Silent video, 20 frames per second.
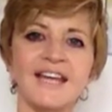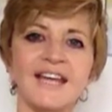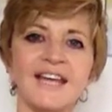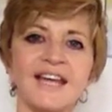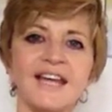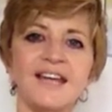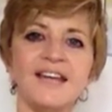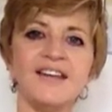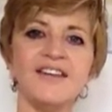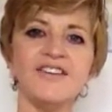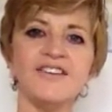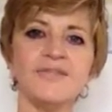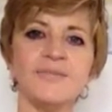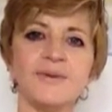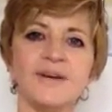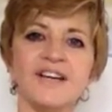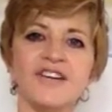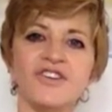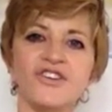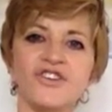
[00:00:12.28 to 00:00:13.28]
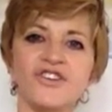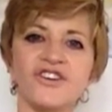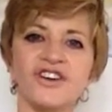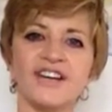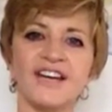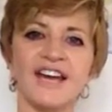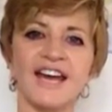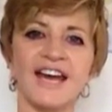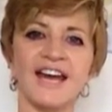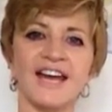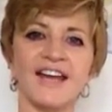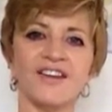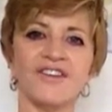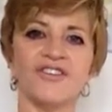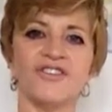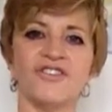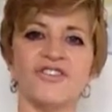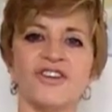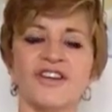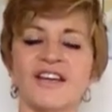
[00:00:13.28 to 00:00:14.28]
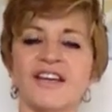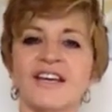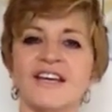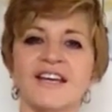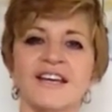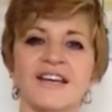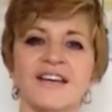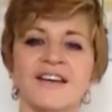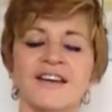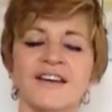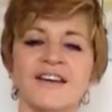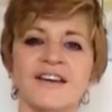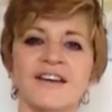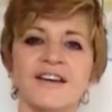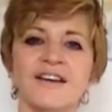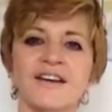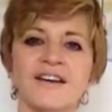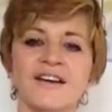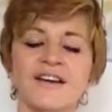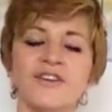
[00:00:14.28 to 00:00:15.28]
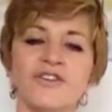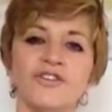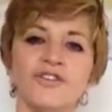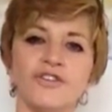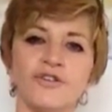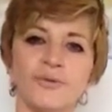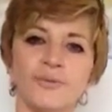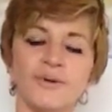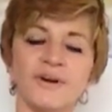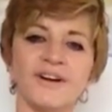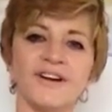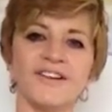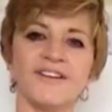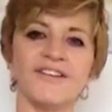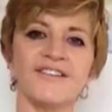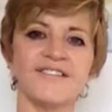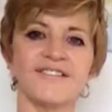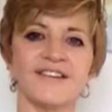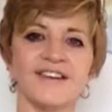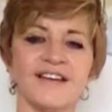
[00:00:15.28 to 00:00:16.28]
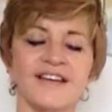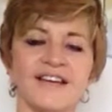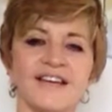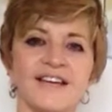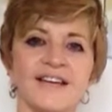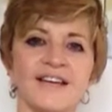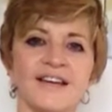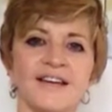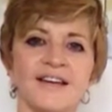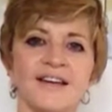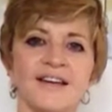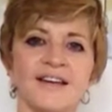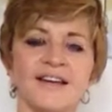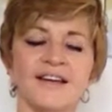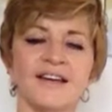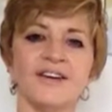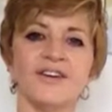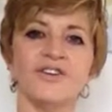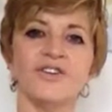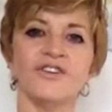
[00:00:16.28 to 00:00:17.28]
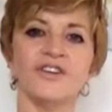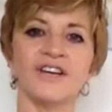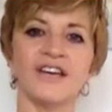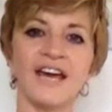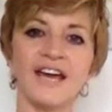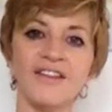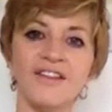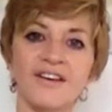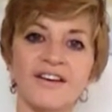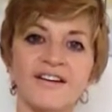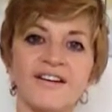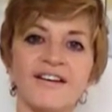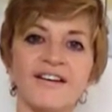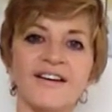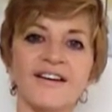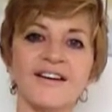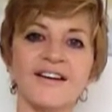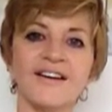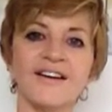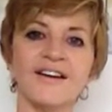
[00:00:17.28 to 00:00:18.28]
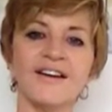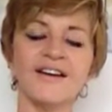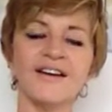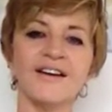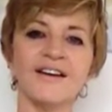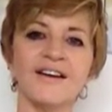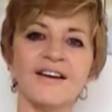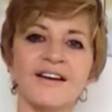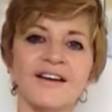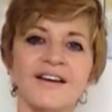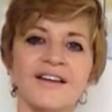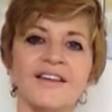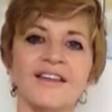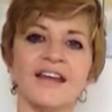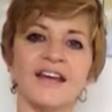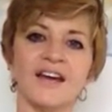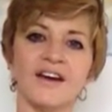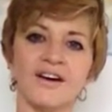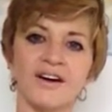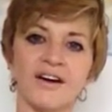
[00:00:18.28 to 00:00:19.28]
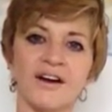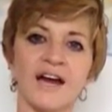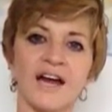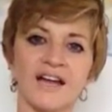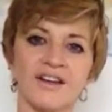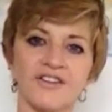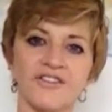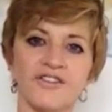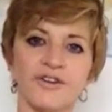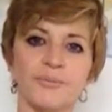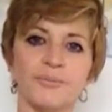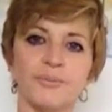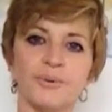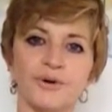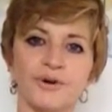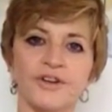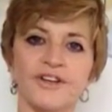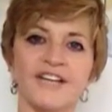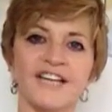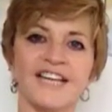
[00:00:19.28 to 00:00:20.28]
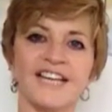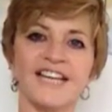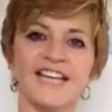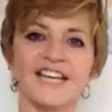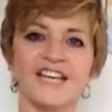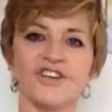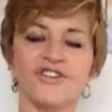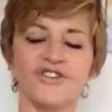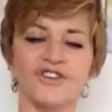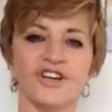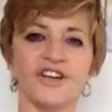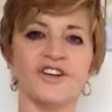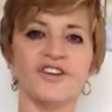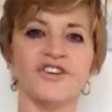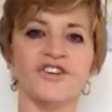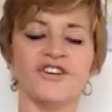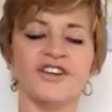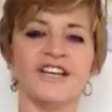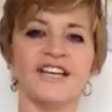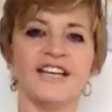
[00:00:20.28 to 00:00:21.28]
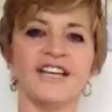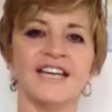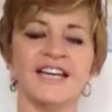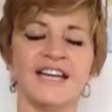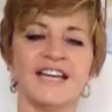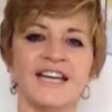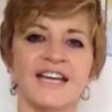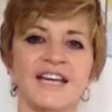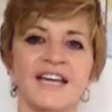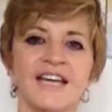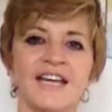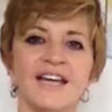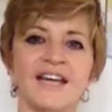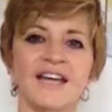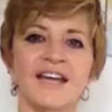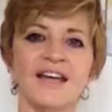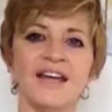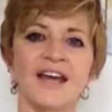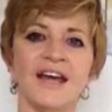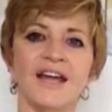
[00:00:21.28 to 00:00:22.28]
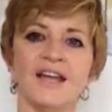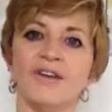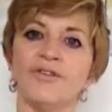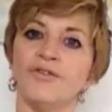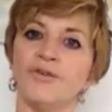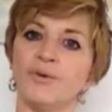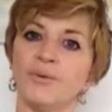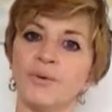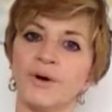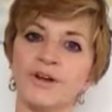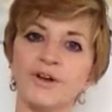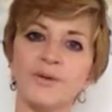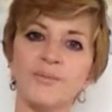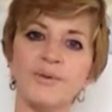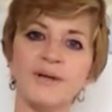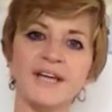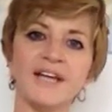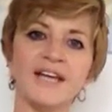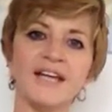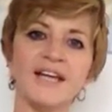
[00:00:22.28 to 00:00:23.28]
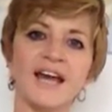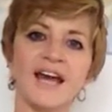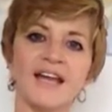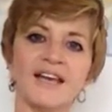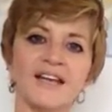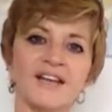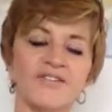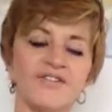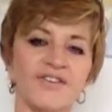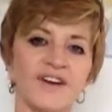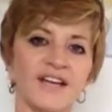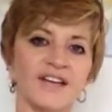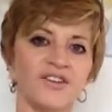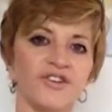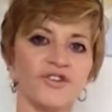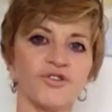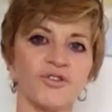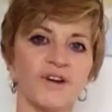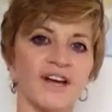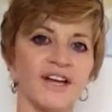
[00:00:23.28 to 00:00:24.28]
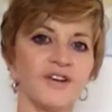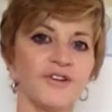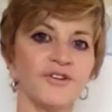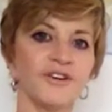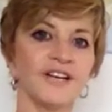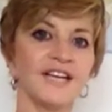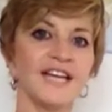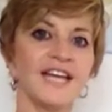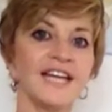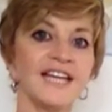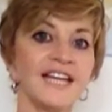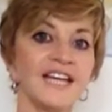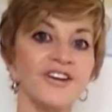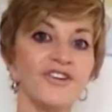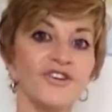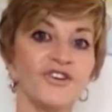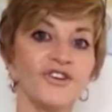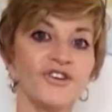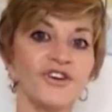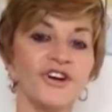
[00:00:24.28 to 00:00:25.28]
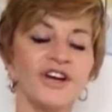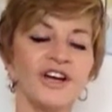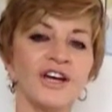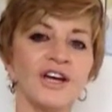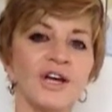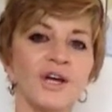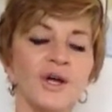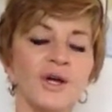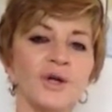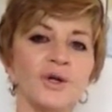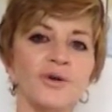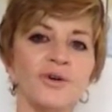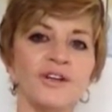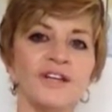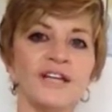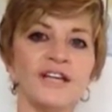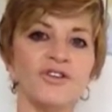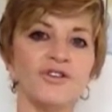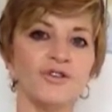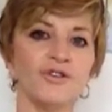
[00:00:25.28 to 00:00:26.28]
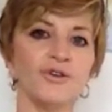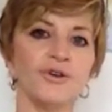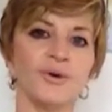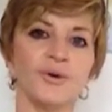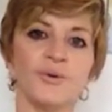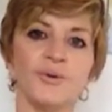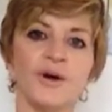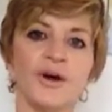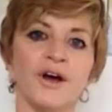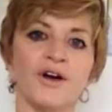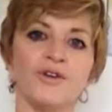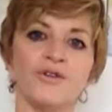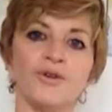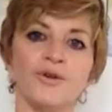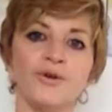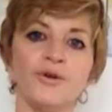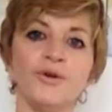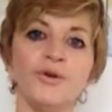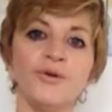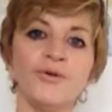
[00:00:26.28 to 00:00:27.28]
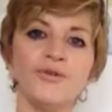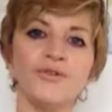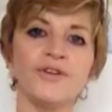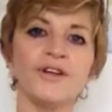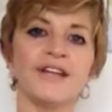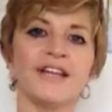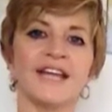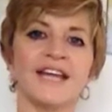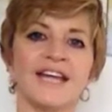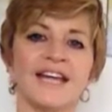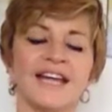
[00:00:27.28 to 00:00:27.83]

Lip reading: Inasmuch as. Two words. Together, they are a subordinate conjunction. And if you want to be an advanced writer in English, you need to know how to use it.